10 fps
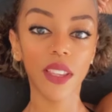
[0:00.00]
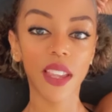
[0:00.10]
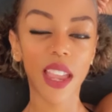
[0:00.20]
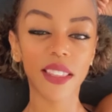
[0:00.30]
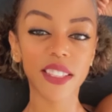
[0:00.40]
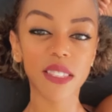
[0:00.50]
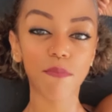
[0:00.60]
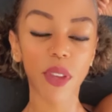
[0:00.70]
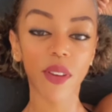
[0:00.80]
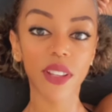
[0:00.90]
and the
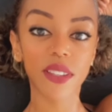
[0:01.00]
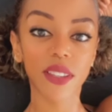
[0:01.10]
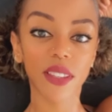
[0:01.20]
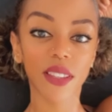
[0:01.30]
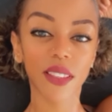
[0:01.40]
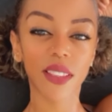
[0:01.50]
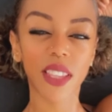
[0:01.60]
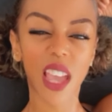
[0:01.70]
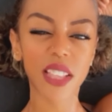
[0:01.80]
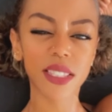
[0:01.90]
spirit, the
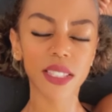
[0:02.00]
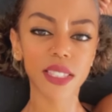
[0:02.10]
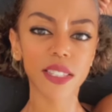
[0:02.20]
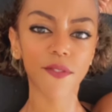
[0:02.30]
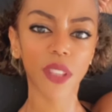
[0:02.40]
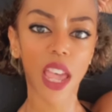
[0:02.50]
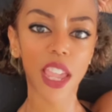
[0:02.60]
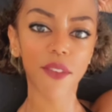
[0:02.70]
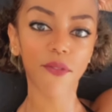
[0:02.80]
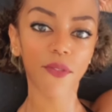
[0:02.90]
essence of
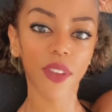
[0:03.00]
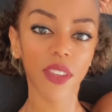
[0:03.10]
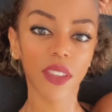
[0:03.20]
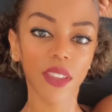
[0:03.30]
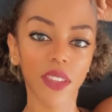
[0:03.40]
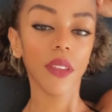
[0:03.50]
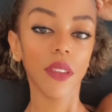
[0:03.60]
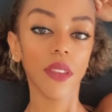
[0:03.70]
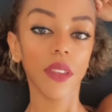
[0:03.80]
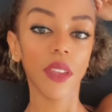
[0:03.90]
life.
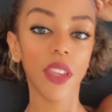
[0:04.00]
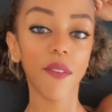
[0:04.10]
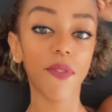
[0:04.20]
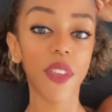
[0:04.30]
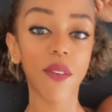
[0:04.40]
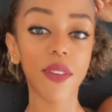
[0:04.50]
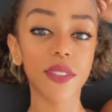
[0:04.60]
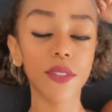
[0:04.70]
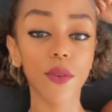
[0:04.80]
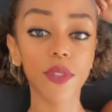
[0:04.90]
If there is
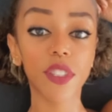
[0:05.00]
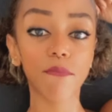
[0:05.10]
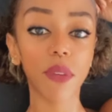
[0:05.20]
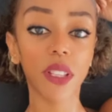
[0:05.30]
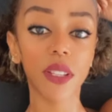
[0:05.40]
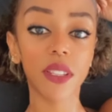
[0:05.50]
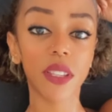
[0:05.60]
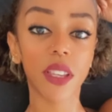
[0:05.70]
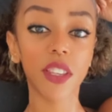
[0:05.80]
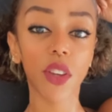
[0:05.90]
no
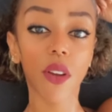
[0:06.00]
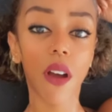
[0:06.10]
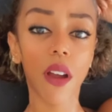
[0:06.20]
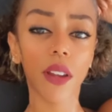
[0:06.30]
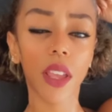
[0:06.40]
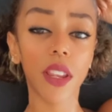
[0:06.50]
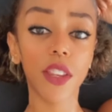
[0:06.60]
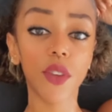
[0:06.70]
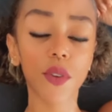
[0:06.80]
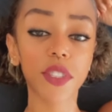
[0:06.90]
stability in your heart and
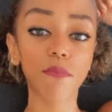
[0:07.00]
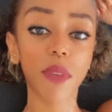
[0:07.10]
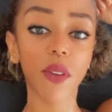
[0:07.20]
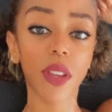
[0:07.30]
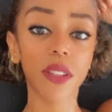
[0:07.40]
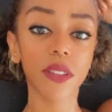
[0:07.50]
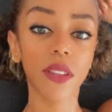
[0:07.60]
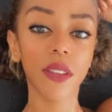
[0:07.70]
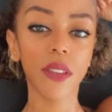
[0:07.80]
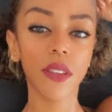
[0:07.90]
in your spirit,
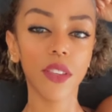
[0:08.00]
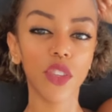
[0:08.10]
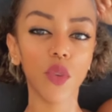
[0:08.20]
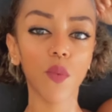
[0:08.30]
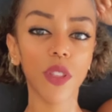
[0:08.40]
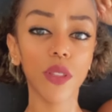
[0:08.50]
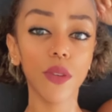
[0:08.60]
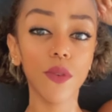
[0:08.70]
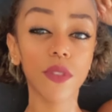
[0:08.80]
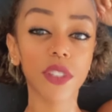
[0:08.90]
you will
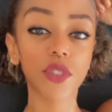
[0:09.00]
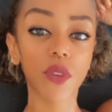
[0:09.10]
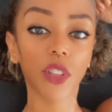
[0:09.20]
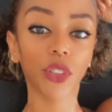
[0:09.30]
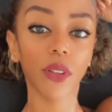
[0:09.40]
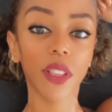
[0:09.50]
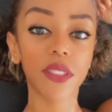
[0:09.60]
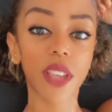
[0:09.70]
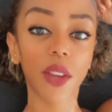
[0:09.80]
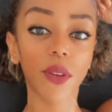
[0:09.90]
lose the structural
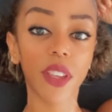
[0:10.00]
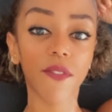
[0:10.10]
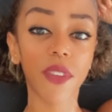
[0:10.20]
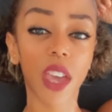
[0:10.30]
integrity of the